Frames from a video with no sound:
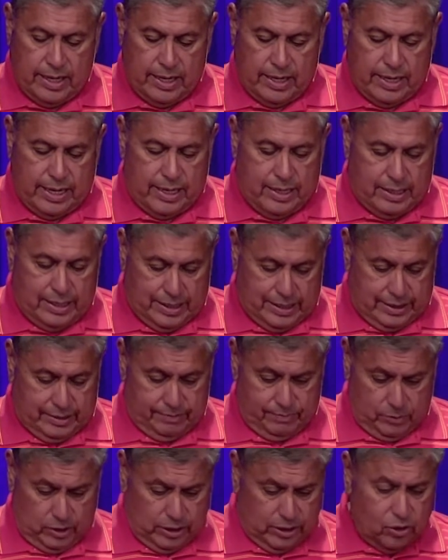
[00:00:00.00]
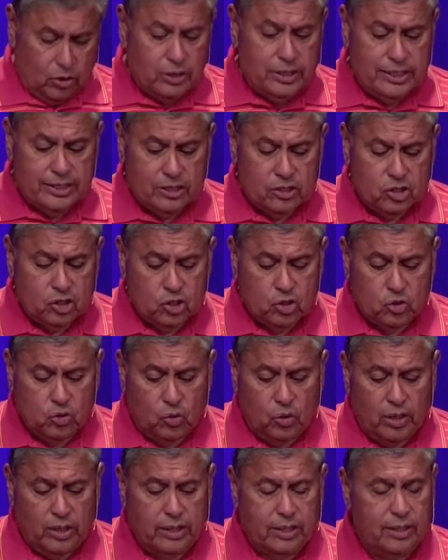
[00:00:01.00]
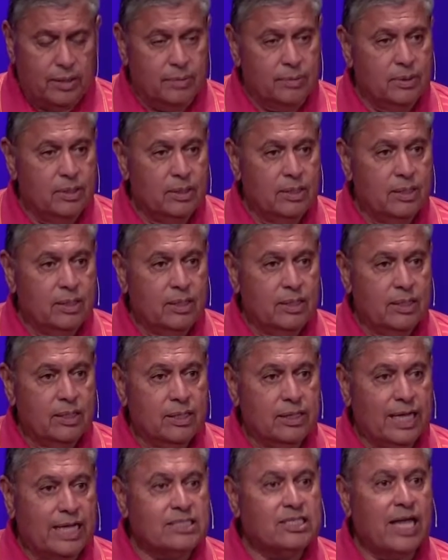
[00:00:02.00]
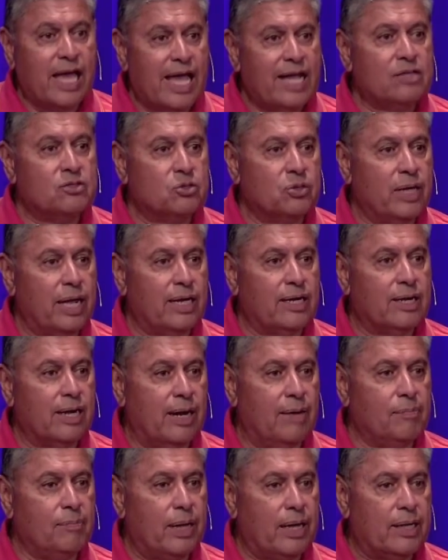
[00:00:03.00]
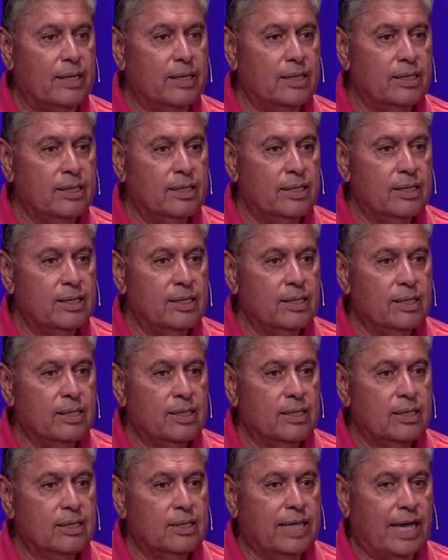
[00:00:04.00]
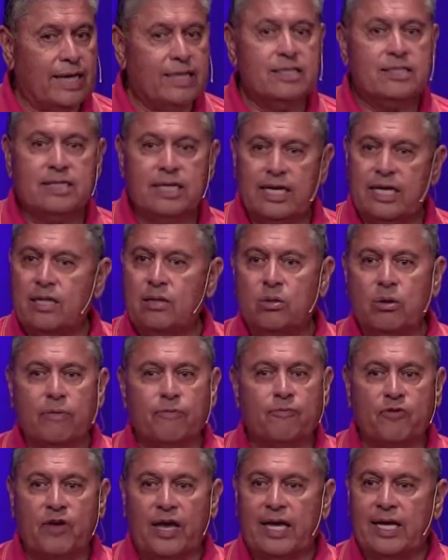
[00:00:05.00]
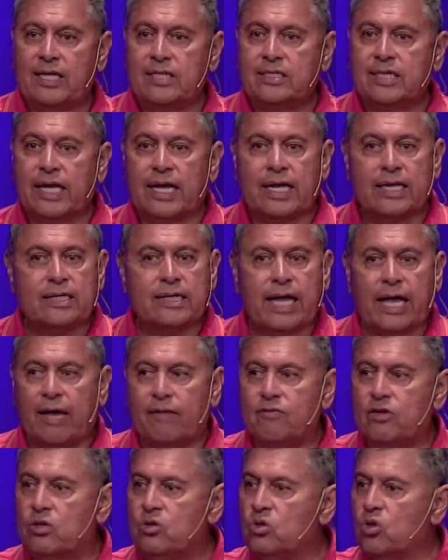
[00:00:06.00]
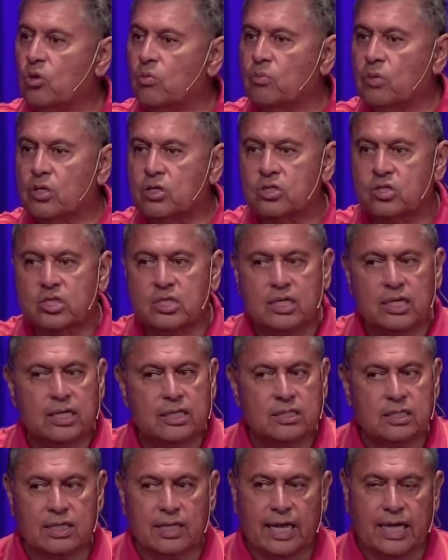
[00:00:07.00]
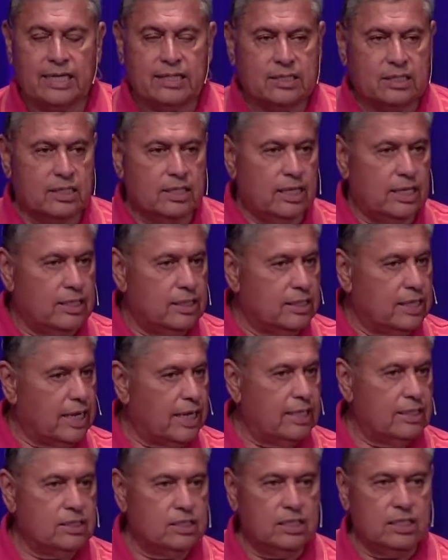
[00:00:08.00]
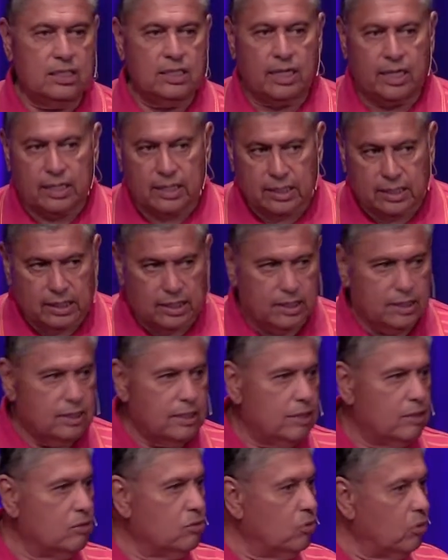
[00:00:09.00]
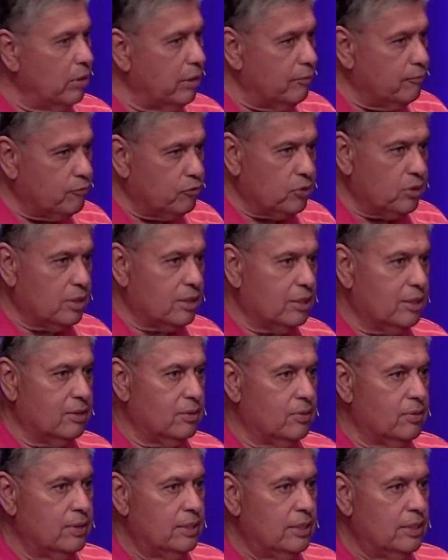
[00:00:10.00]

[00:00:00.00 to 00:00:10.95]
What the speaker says: and utterly destroy them, that's hand-to-hand combat. That is in their face and having no mercy and slicing and dicing and killing, going for the kill.